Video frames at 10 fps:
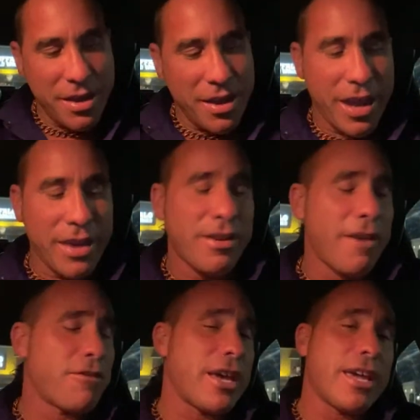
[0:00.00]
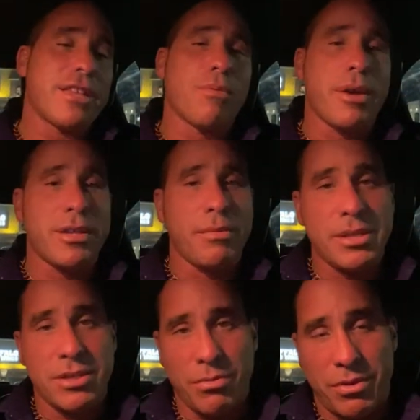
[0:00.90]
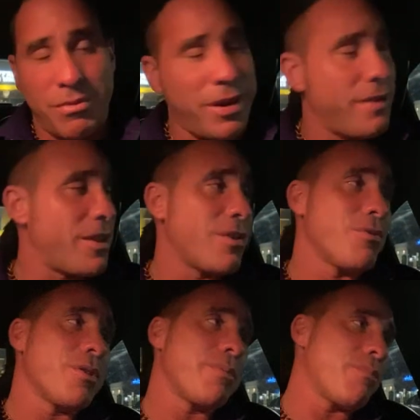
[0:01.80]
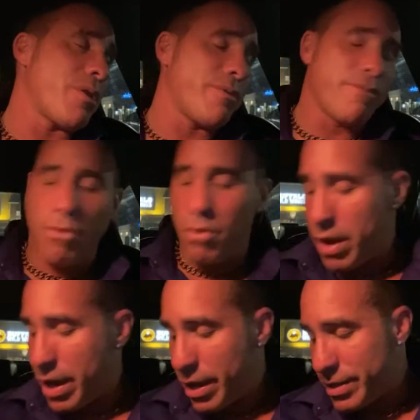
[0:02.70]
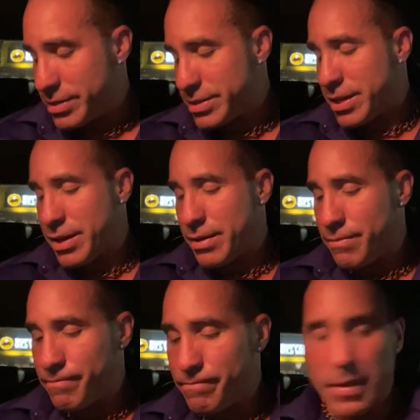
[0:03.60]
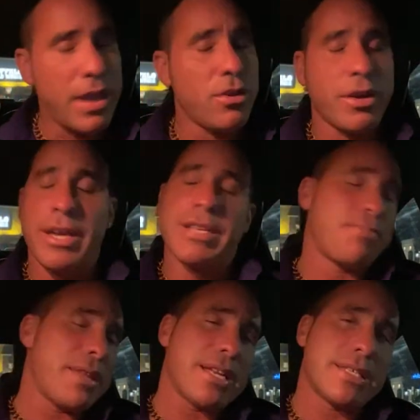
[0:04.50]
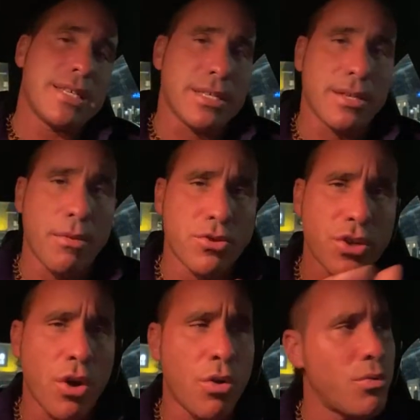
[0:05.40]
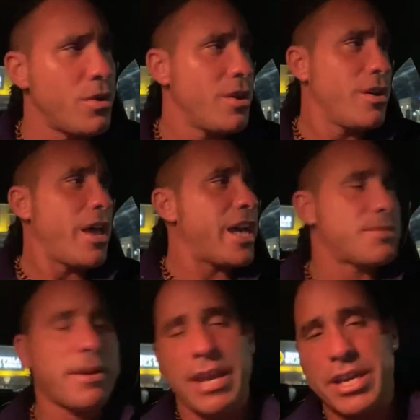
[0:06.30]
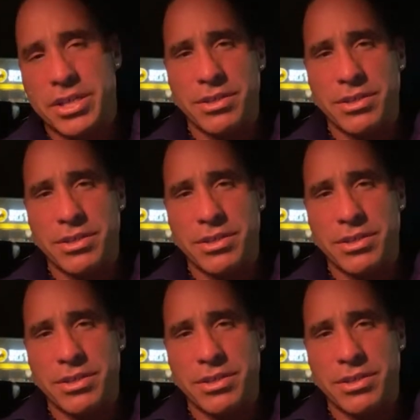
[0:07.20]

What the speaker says: And if they can get the win, they'll be 2-3. If they don't, they'll be 1-4. Look, it's been that season. There was no expectations